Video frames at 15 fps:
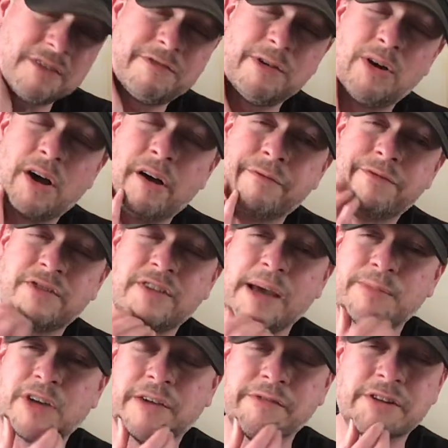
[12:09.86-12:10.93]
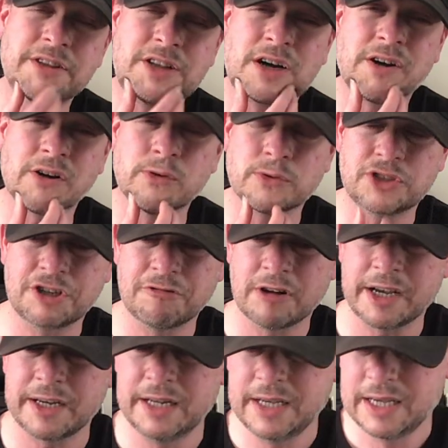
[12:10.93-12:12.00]
feel like I've stepped over the Dark Lord's
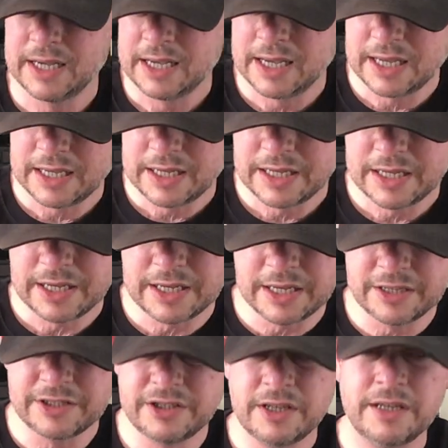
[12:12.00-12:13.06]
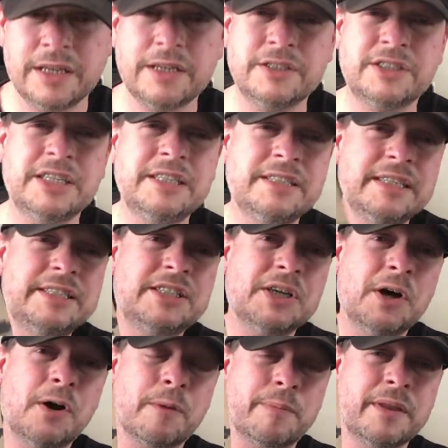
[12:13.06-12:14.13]
terrain. ZZ
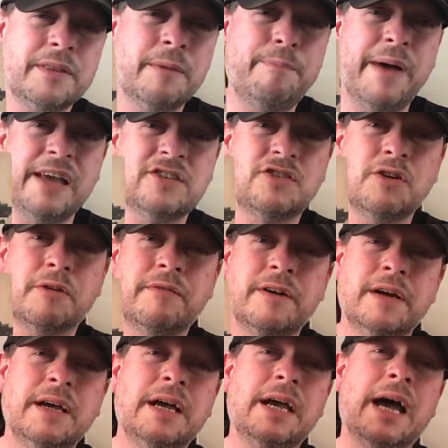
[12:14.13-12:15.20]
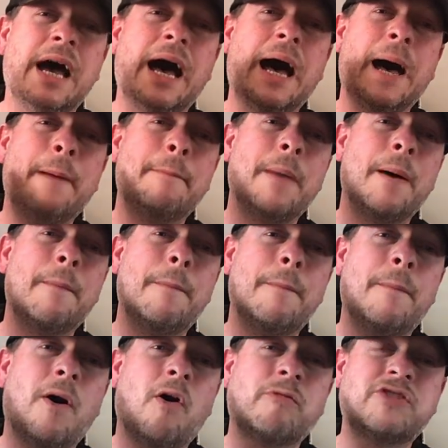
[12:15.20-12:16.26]
Top, the best of.
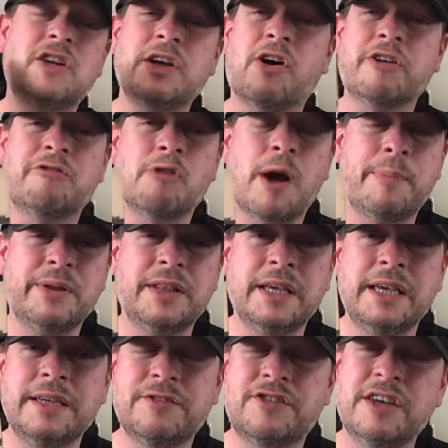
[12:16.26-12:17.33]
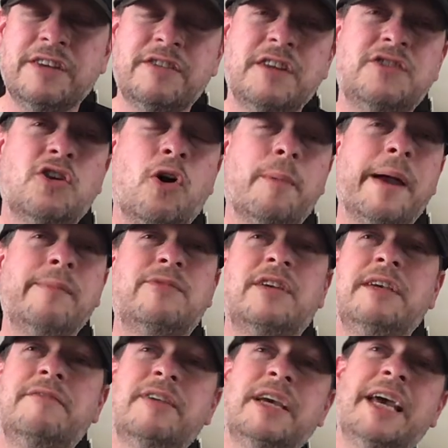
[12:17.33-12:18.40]
Obviously, I grew up in the ZZ Top
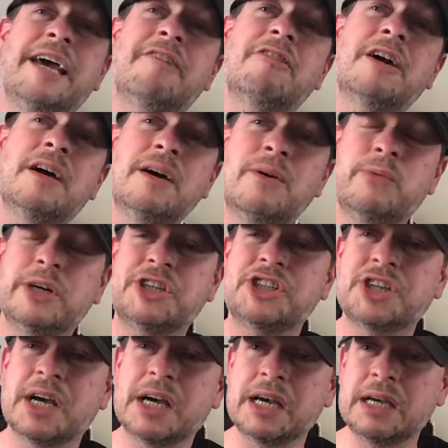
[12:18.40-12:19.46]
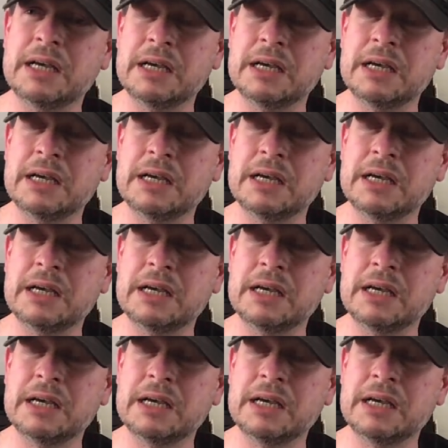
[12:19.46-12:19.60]
MTV era, which I